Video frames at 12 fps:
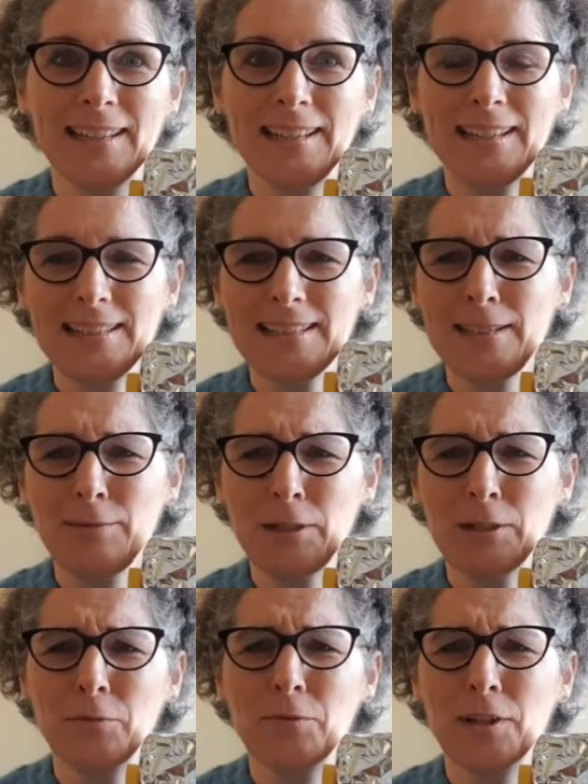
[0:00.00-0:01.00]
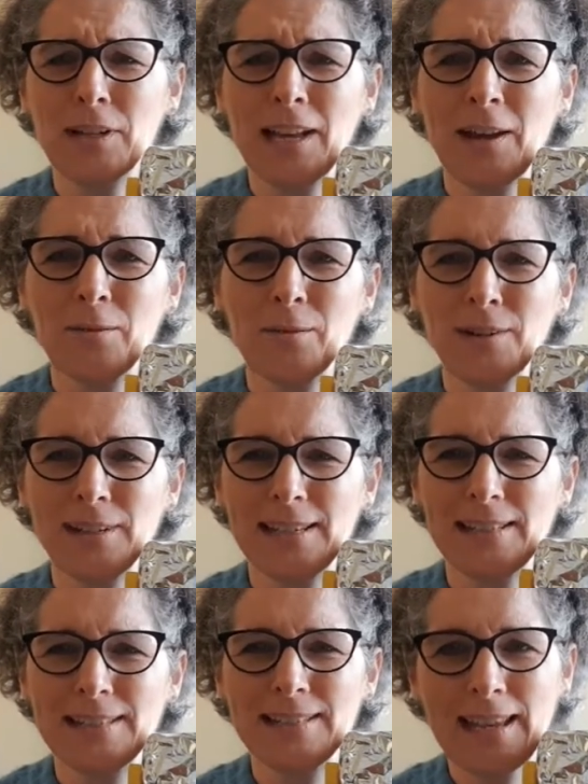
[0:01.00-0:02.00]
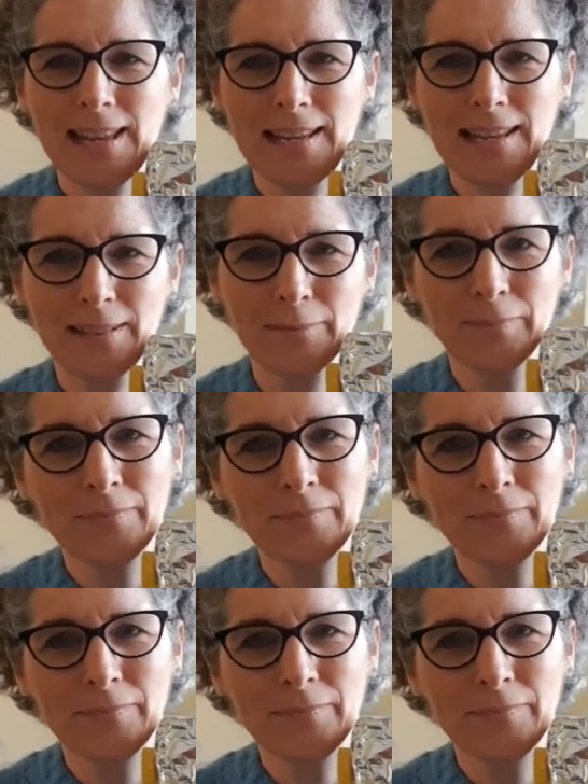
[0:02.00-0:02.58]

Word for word: Let's see if we can work out what he's saying.